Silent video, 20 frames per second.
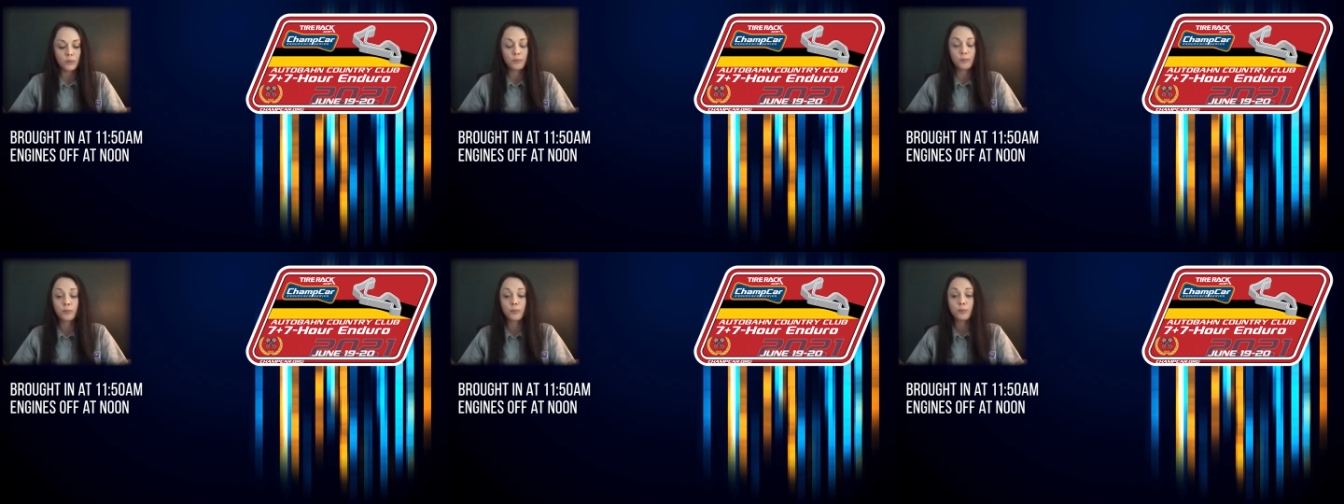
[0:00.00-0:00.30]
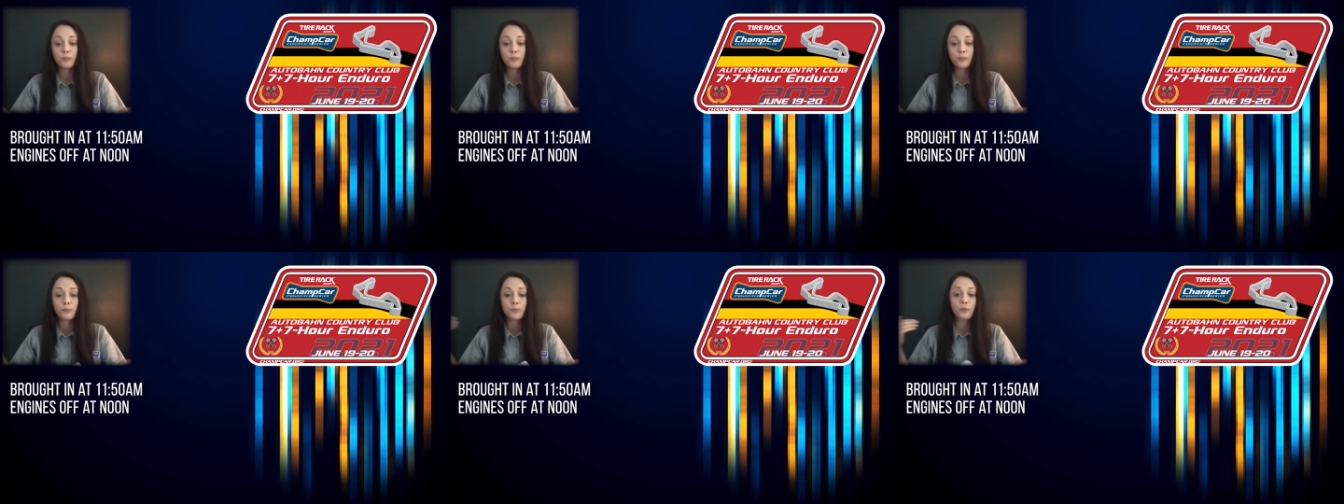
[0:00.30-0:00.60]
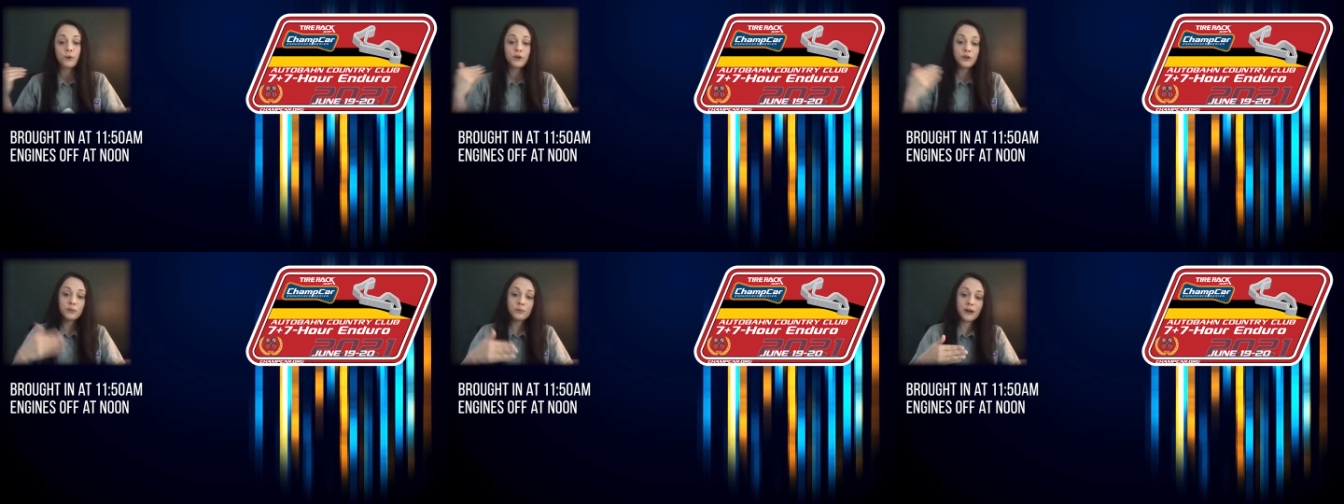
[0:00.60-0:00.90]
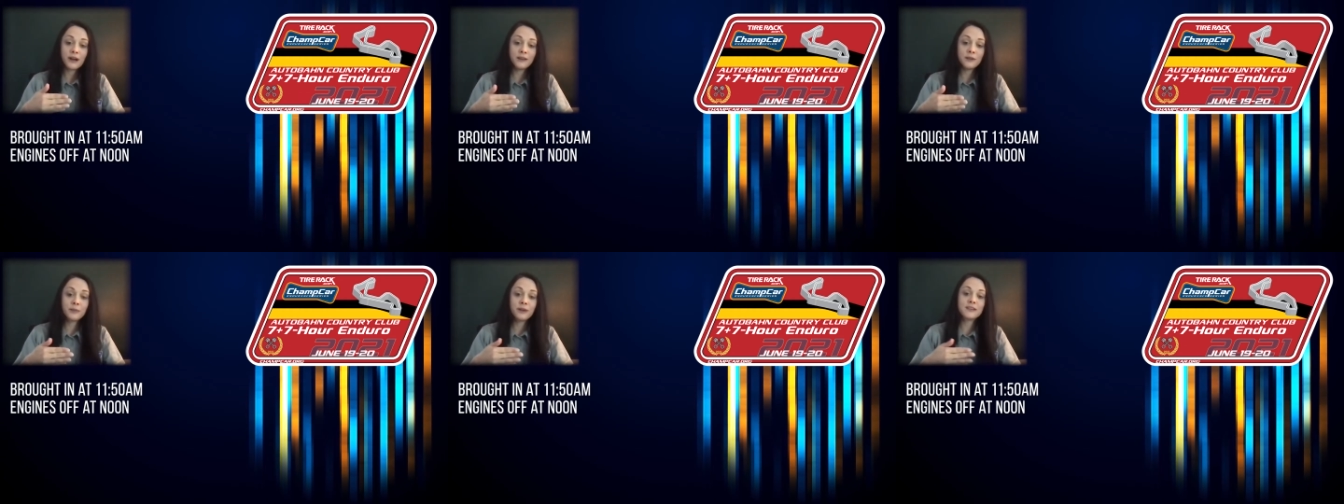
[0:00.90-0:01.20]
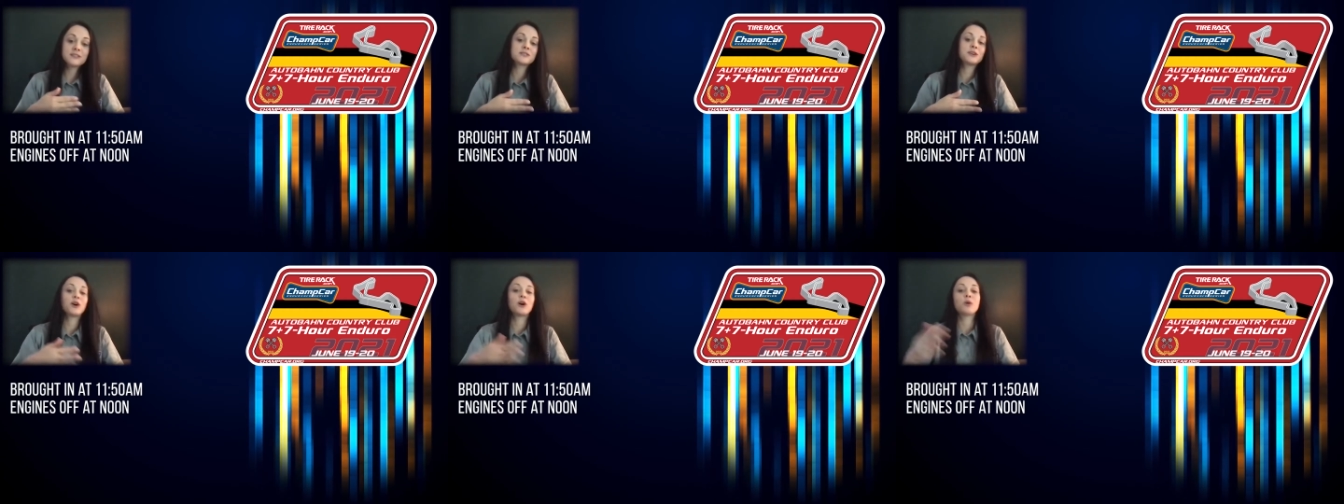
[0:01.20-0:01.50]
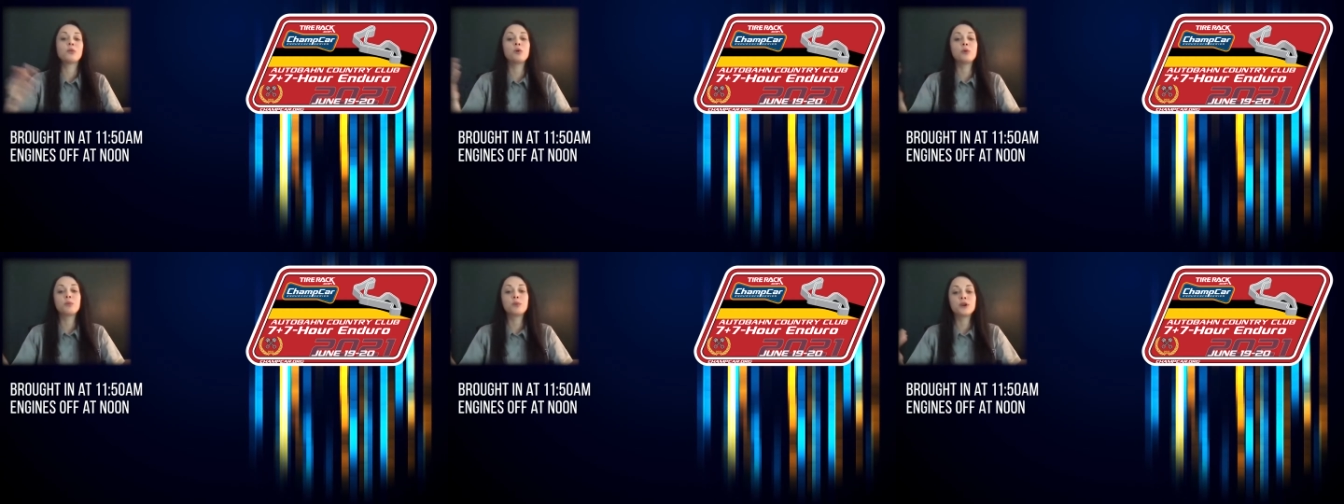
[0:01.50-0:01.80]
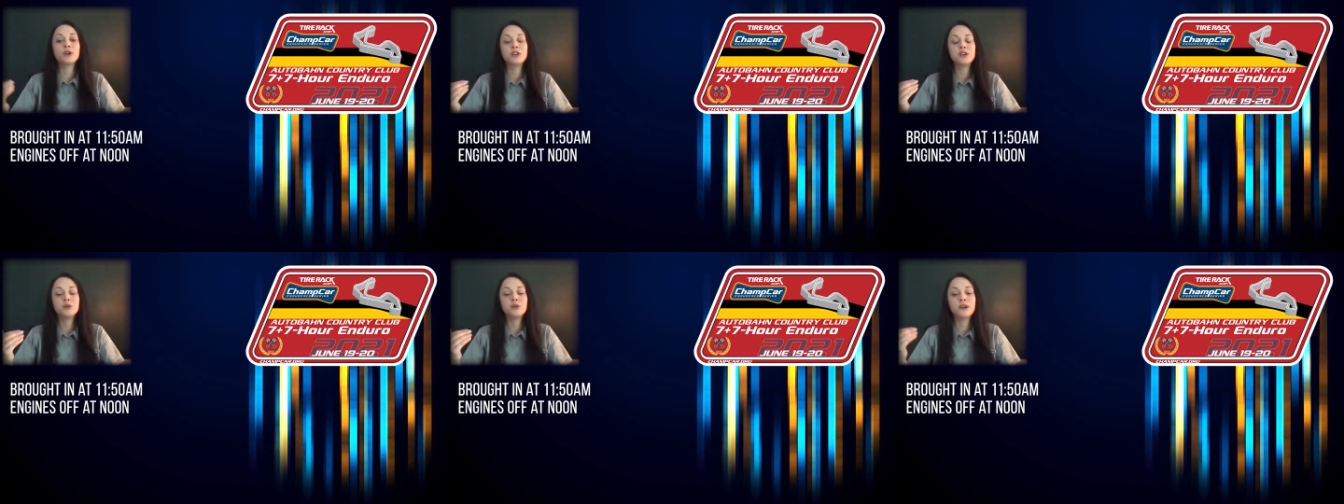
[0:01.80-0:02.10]
to put you behind the pace car. We'll
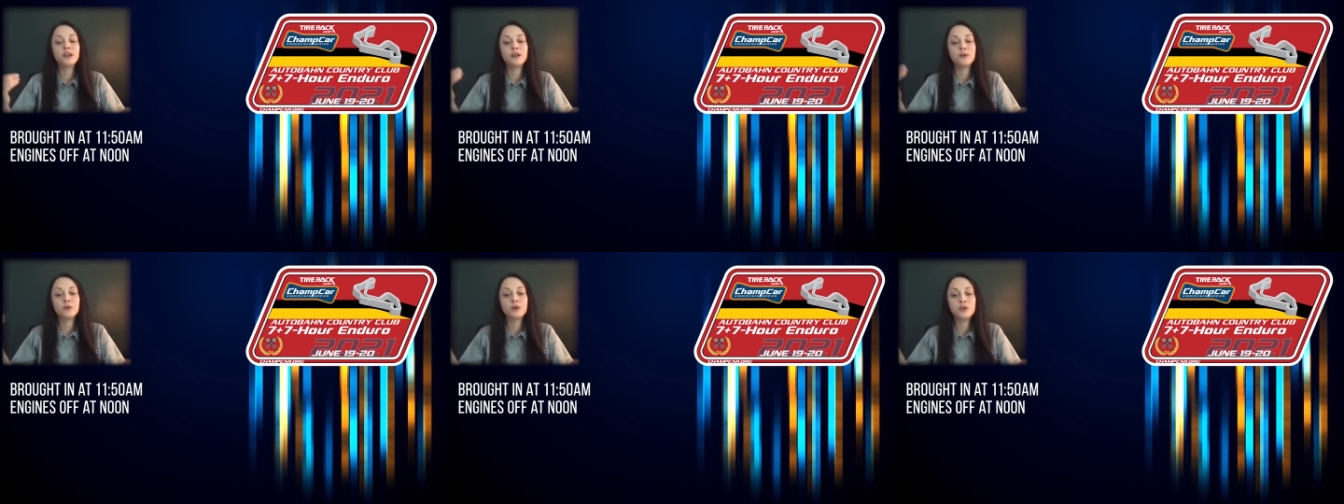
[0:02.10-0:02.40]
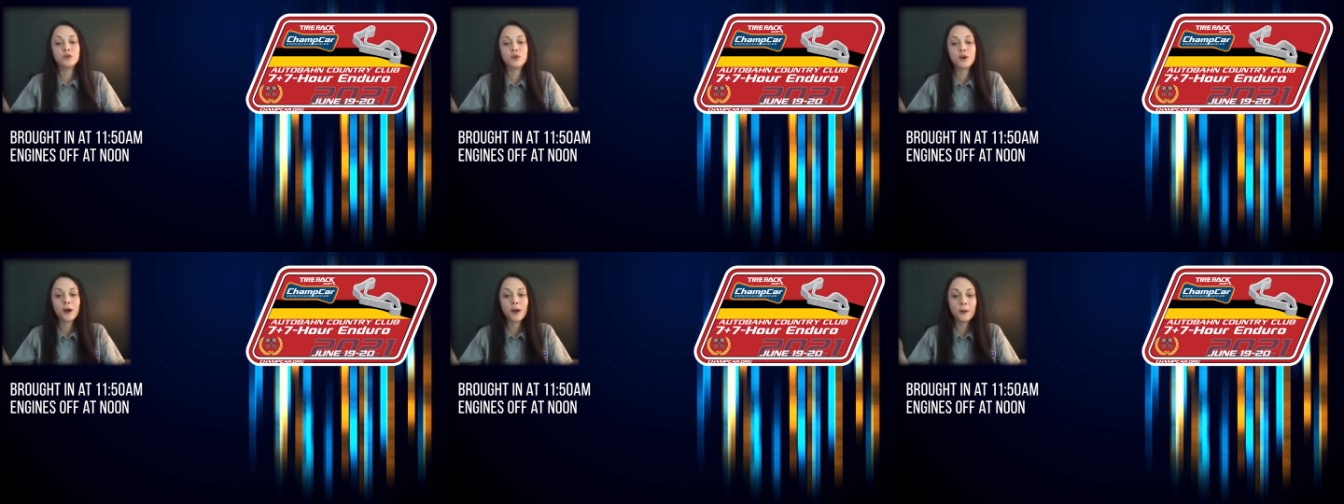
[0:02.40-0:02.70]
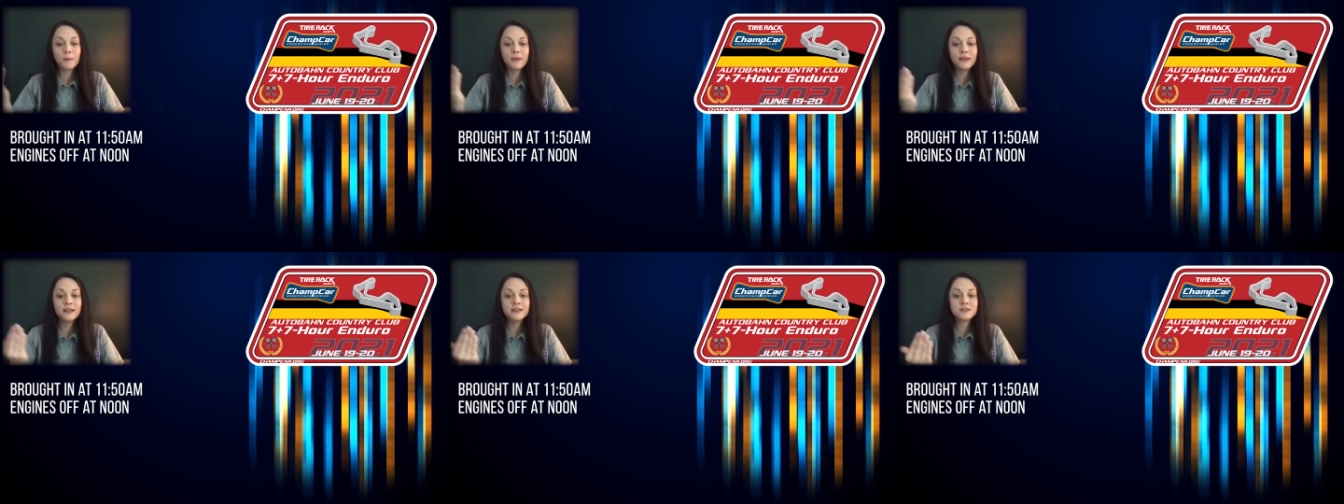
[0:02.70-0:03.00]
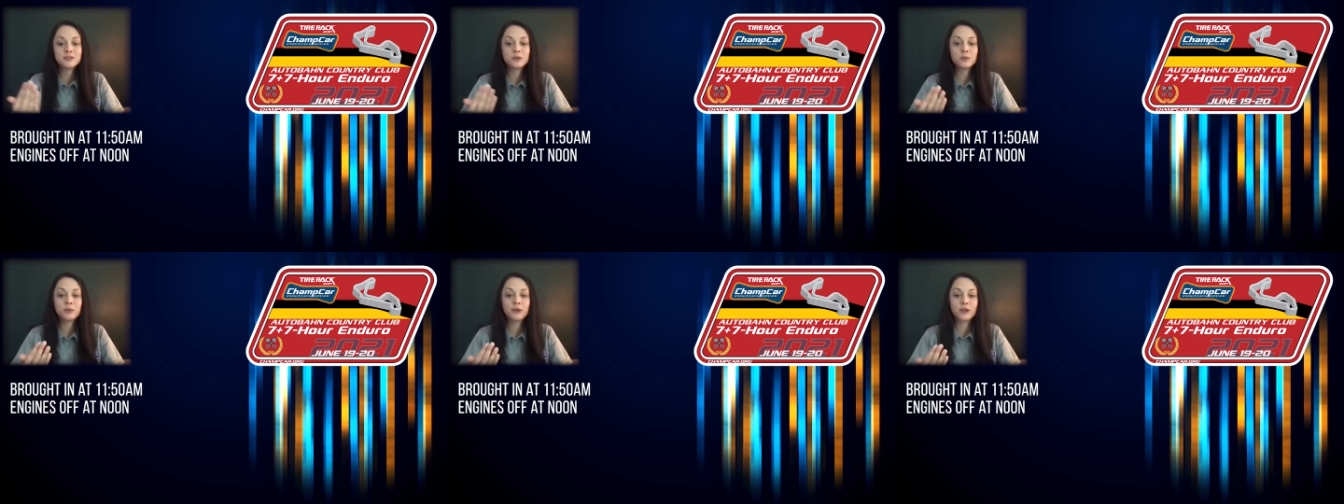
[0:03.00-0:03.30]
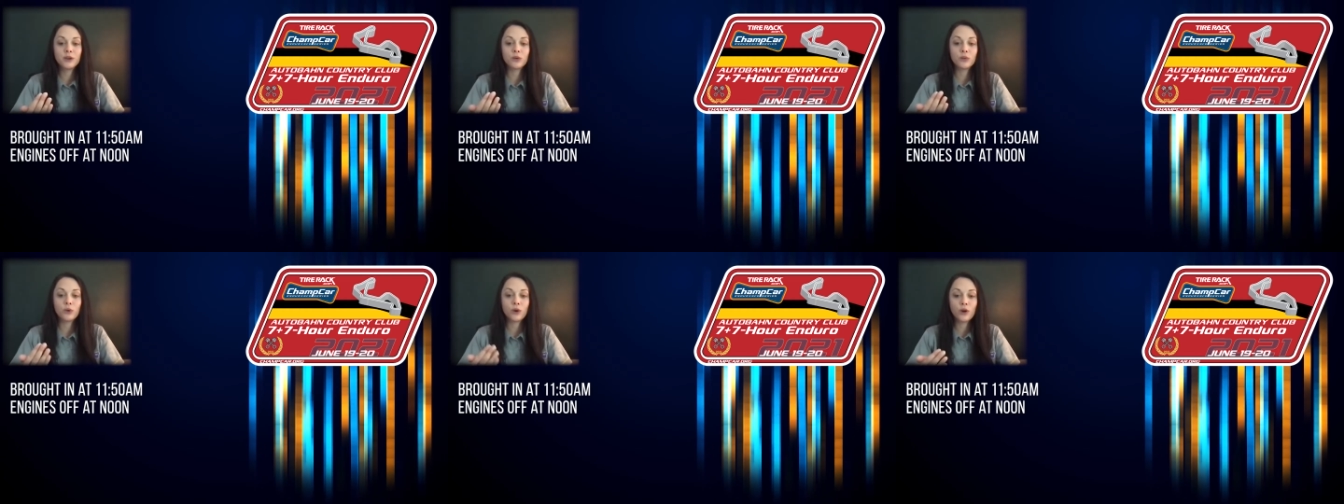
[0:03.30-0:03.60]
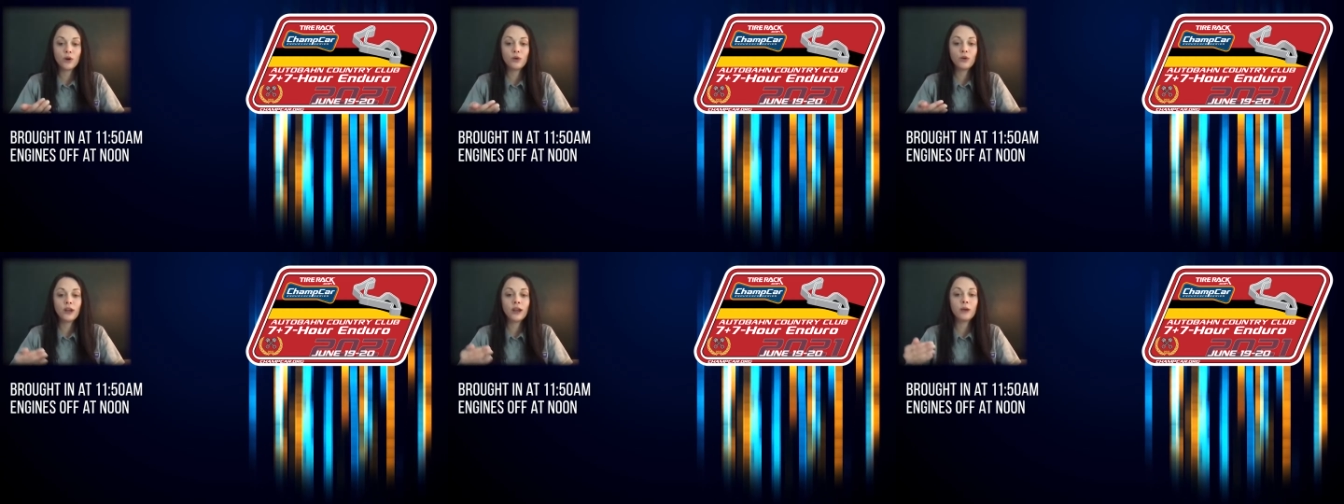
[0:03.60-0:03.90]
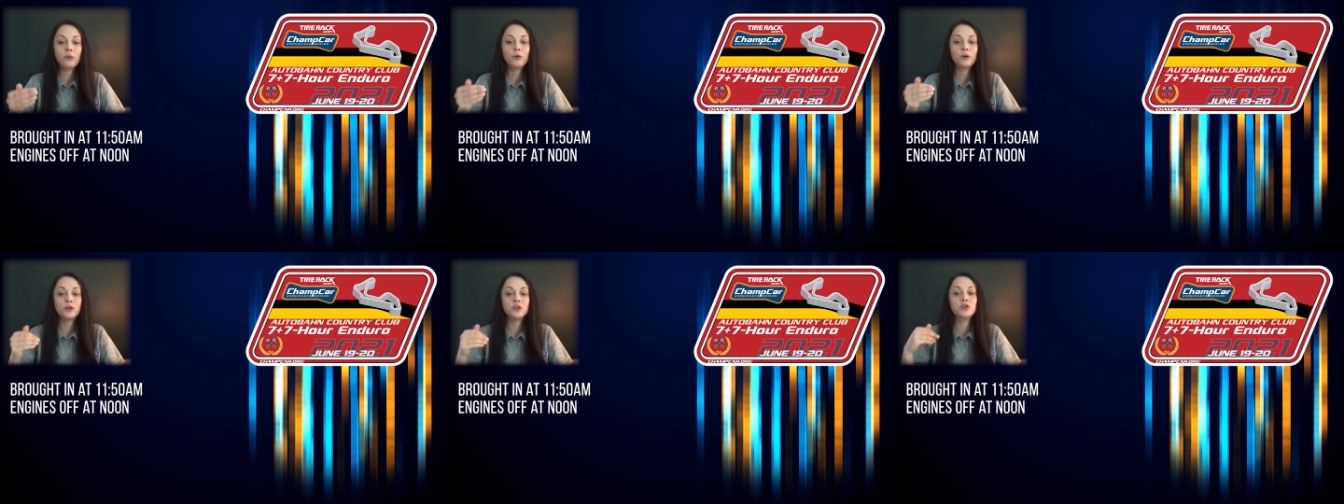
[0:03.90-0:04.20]
bring you in. When you come into pit road,
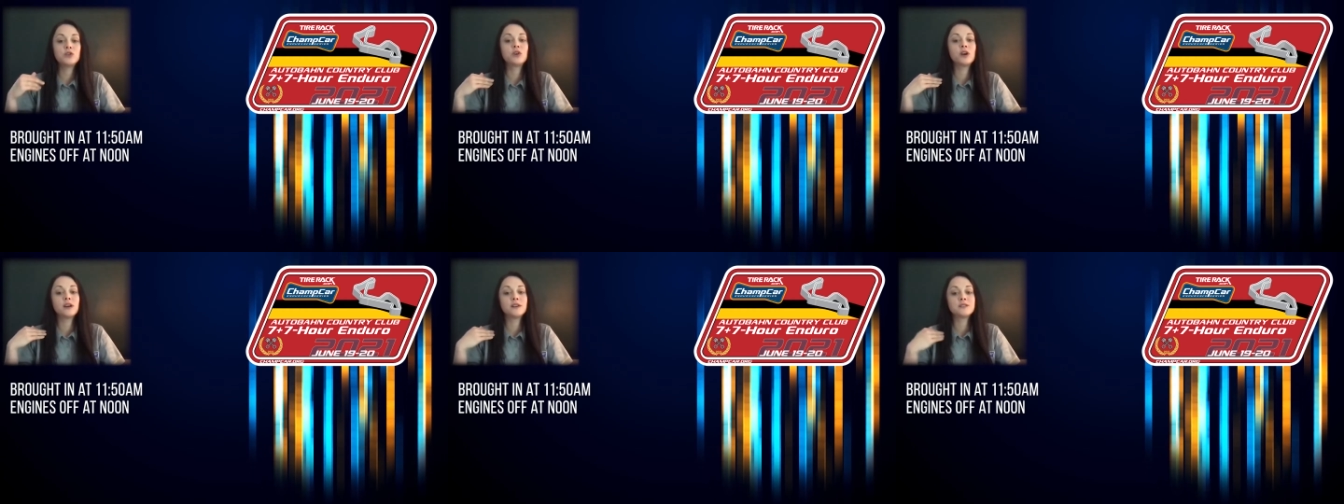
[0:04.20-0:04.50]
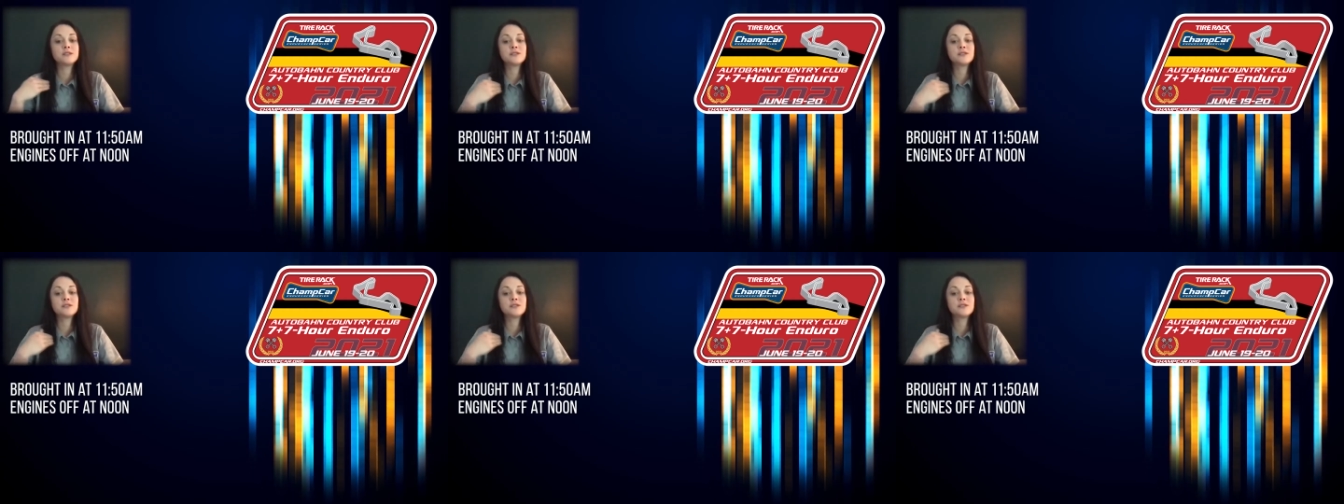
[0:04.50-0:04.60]
I want you guys